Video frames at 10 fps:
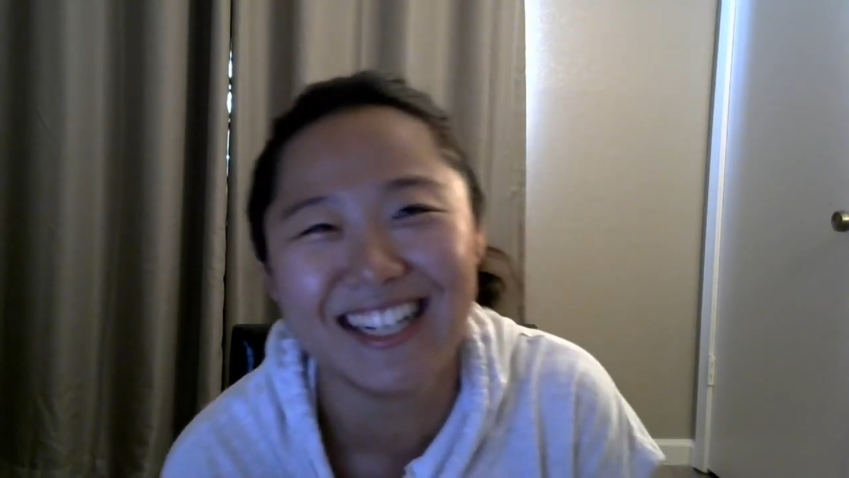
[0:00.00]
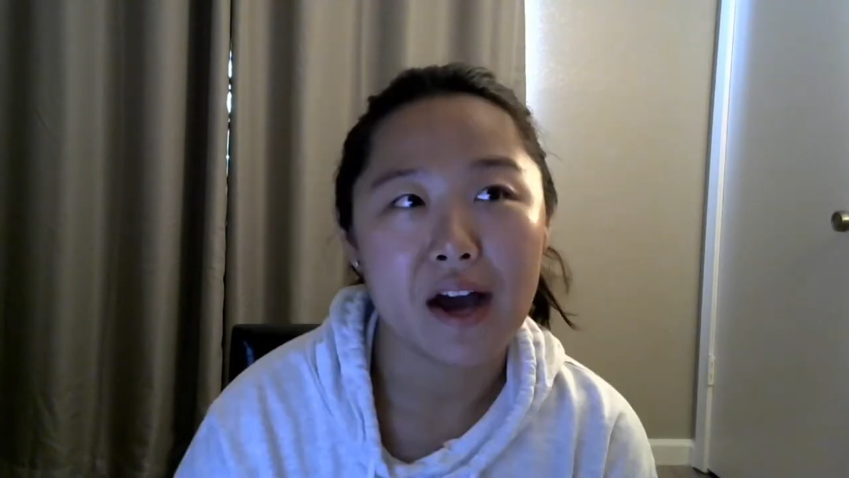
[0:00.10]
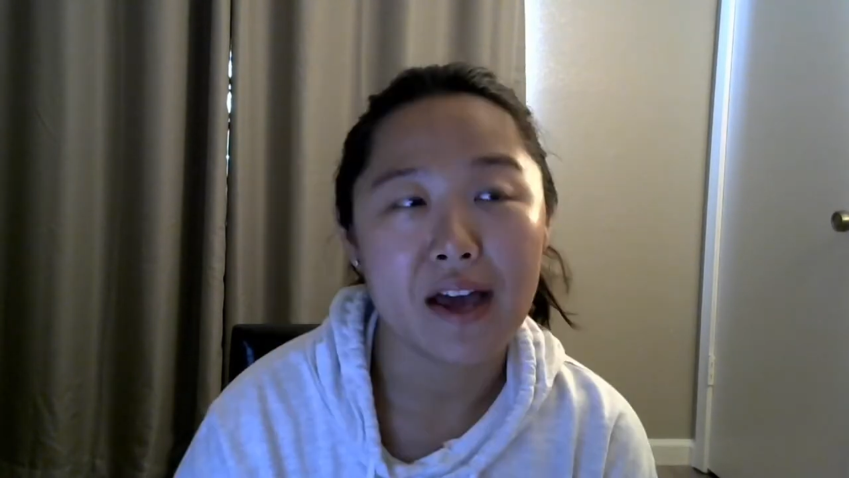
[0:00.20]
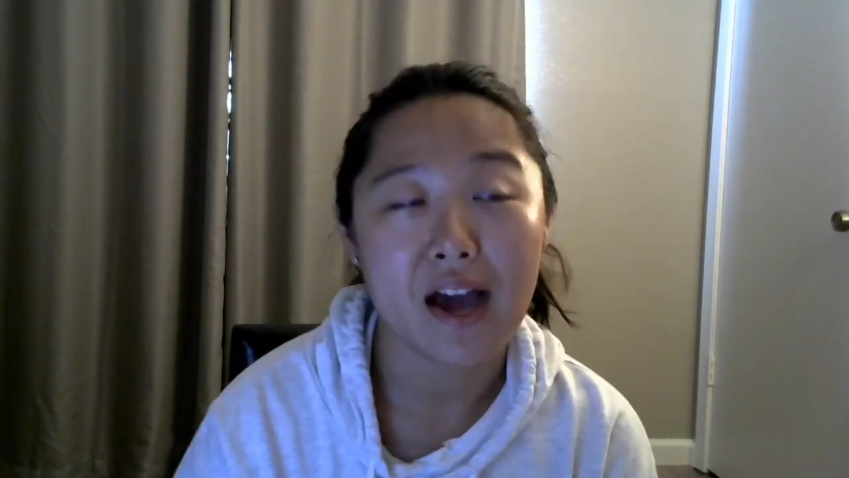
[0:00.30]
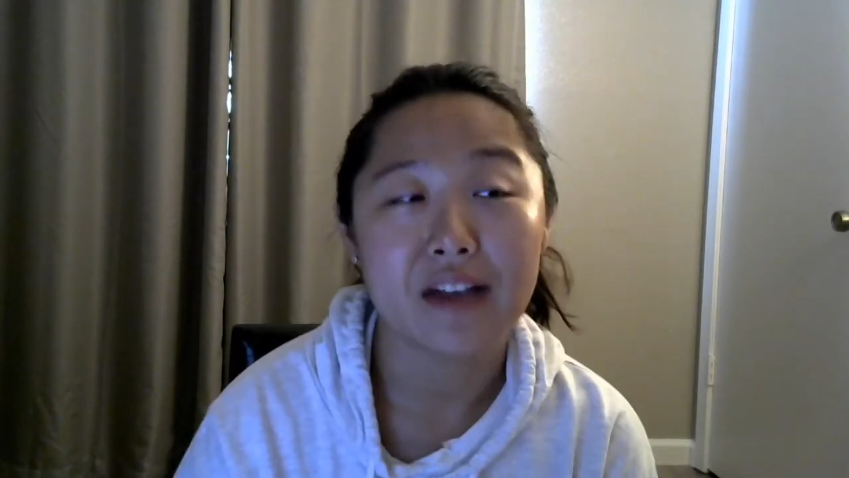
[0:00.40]

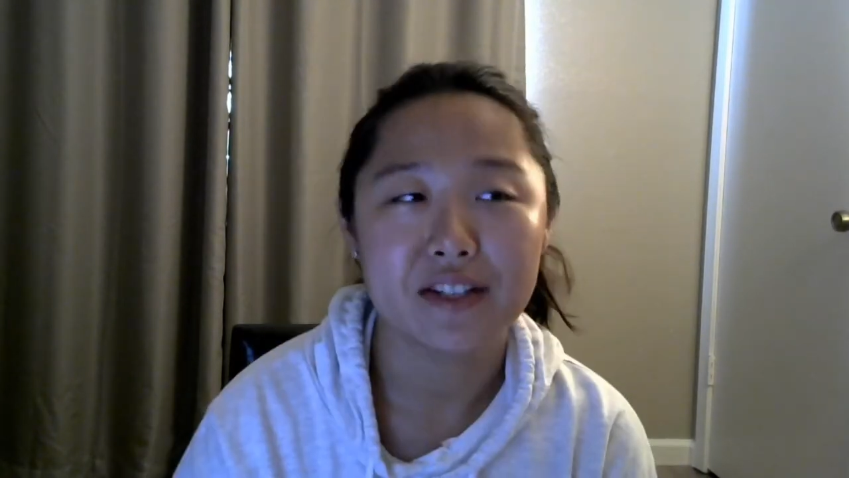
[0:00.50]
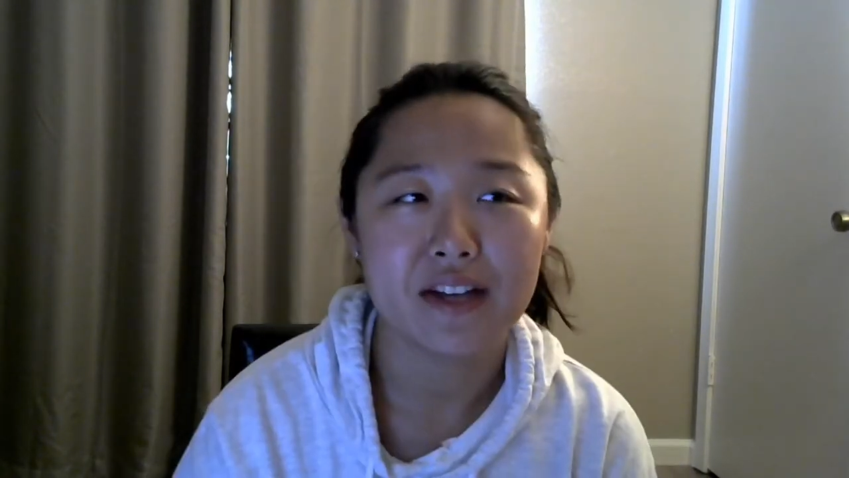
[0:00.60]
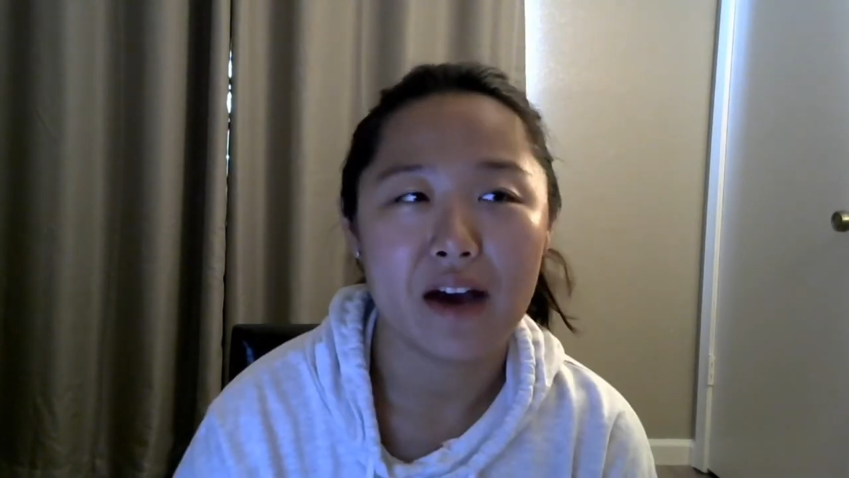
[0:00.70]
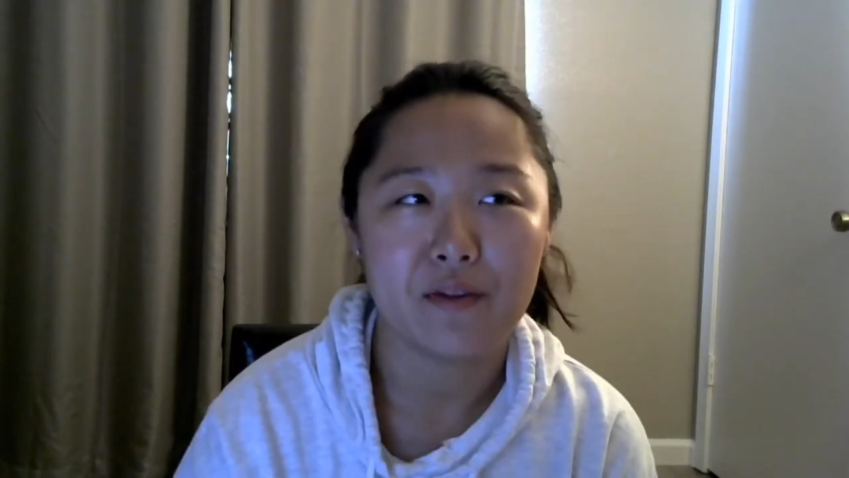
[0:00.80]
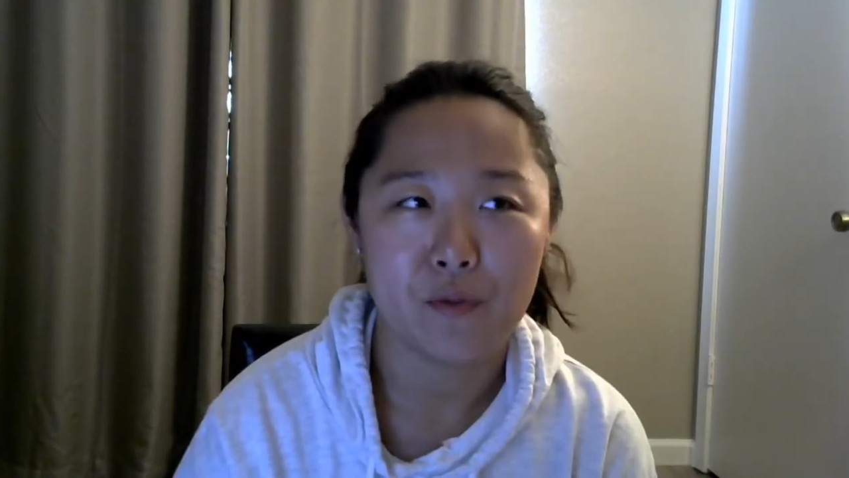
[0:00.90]
I did
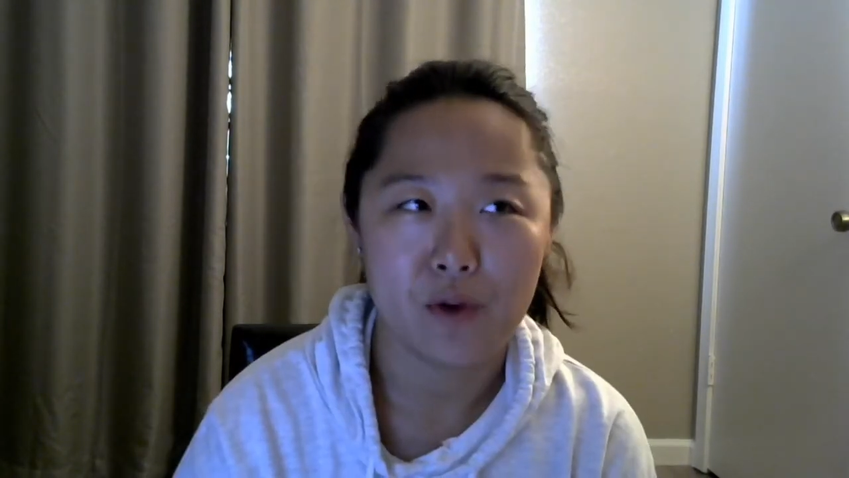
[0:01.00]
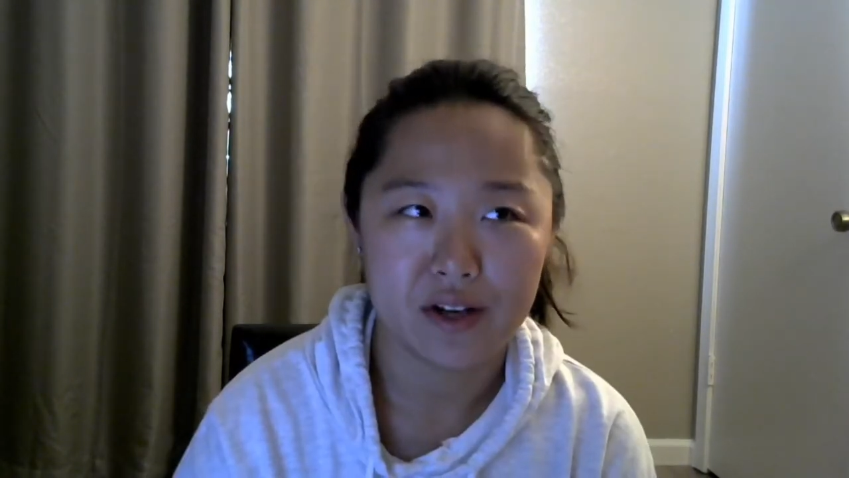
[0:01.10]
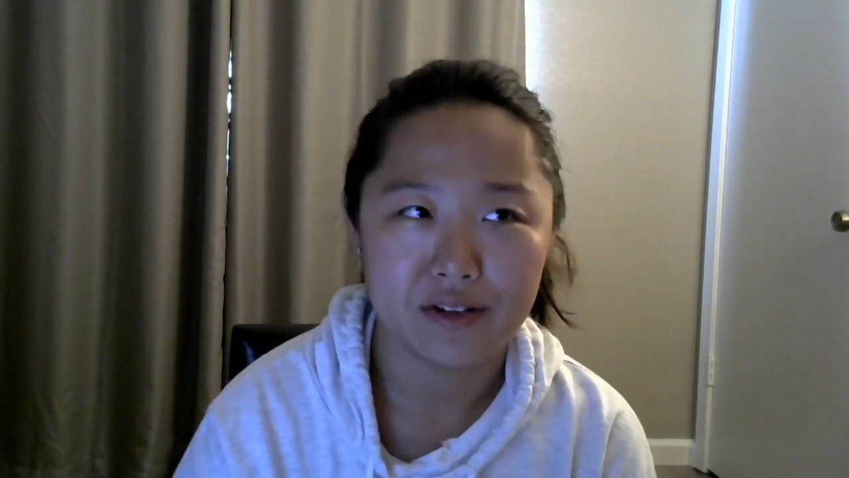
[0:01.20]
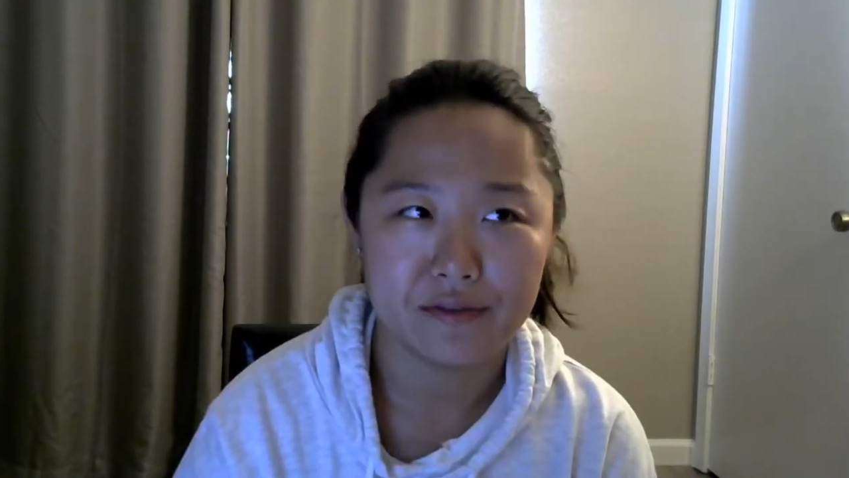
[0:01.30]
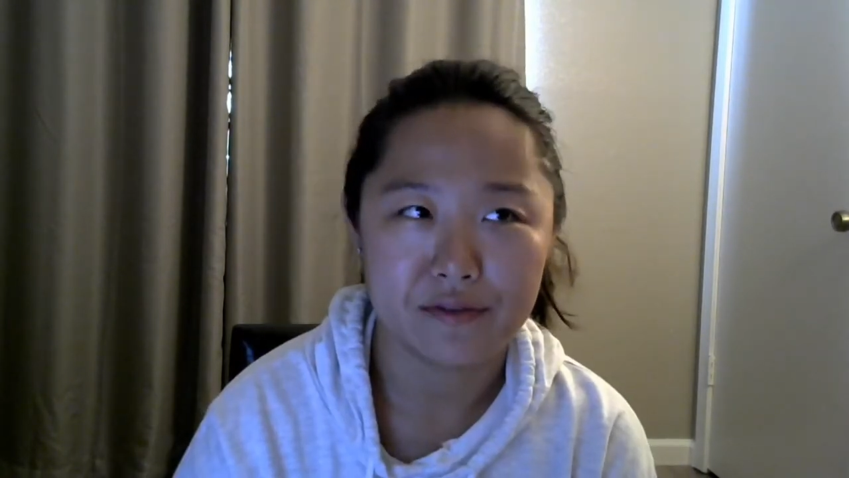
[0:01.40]
have
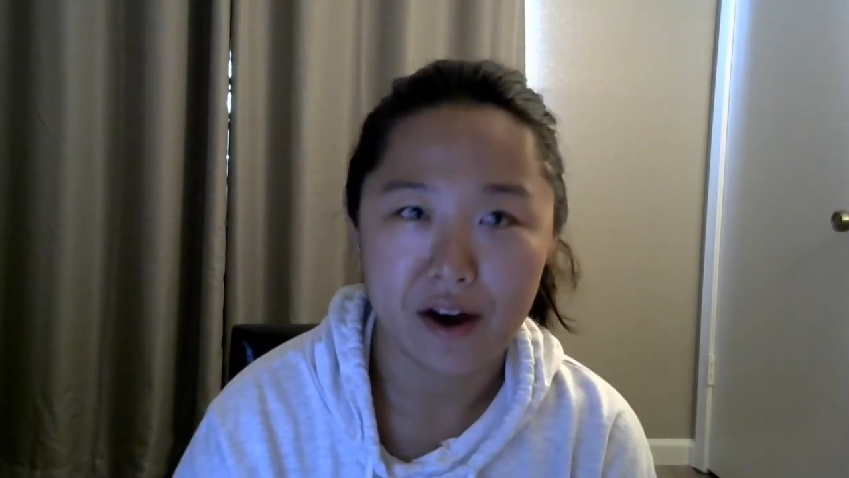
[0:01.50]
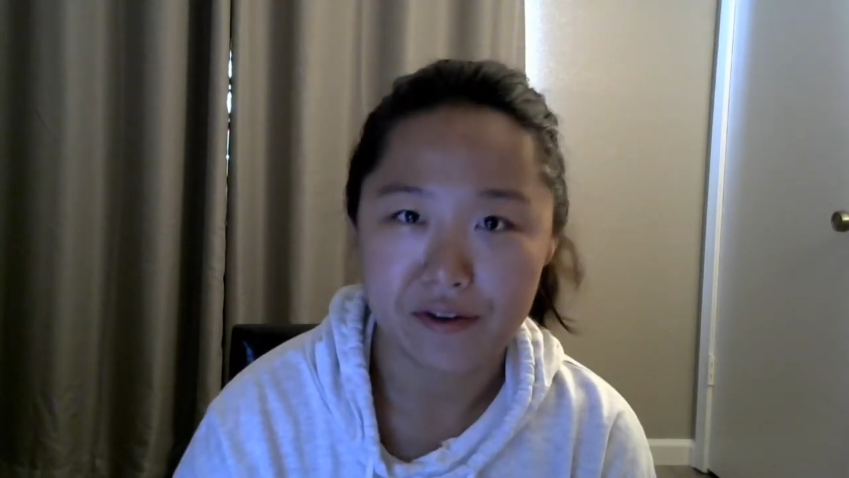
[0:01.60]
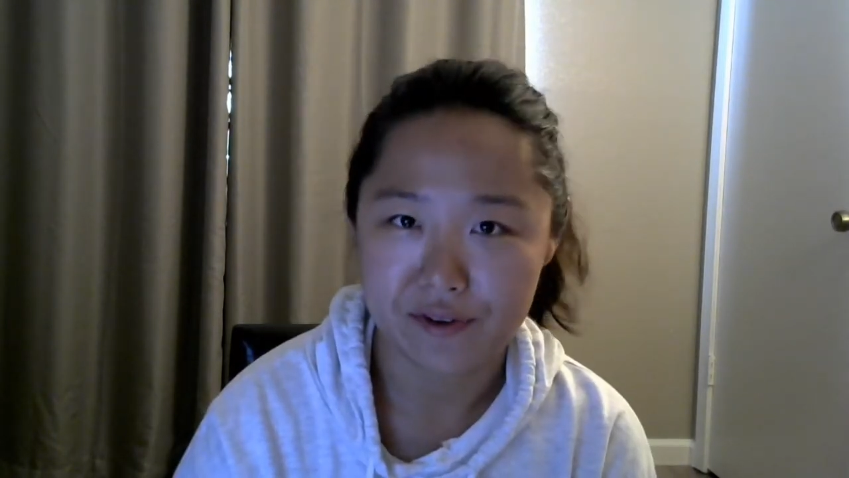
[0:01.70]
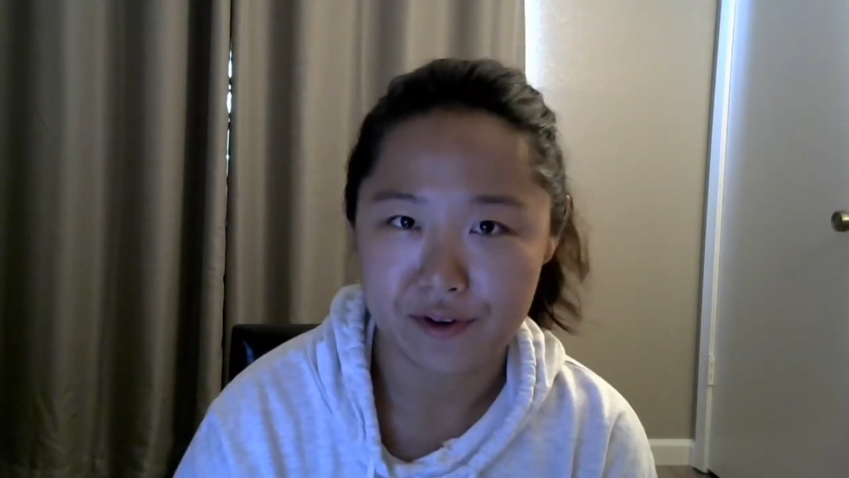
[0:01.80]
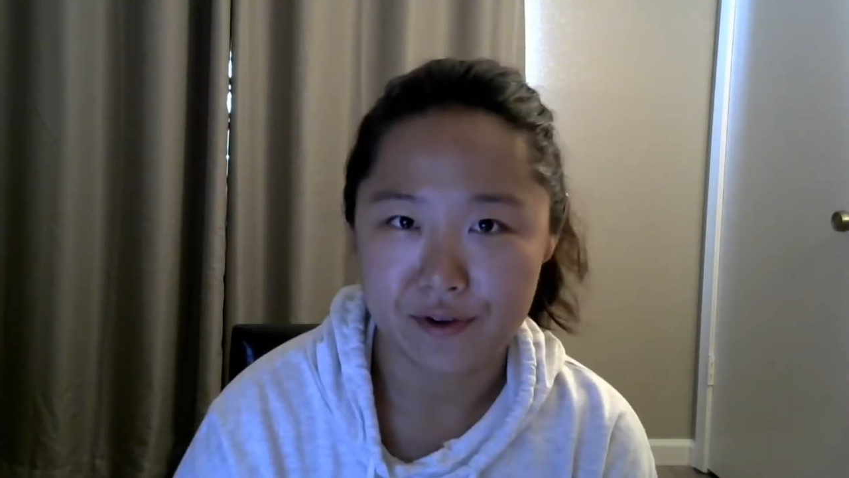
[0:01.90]
one fried
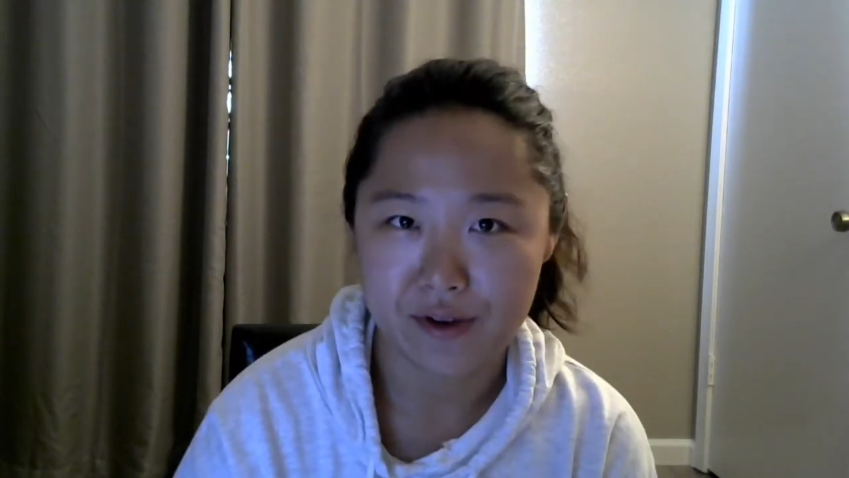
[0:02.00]
food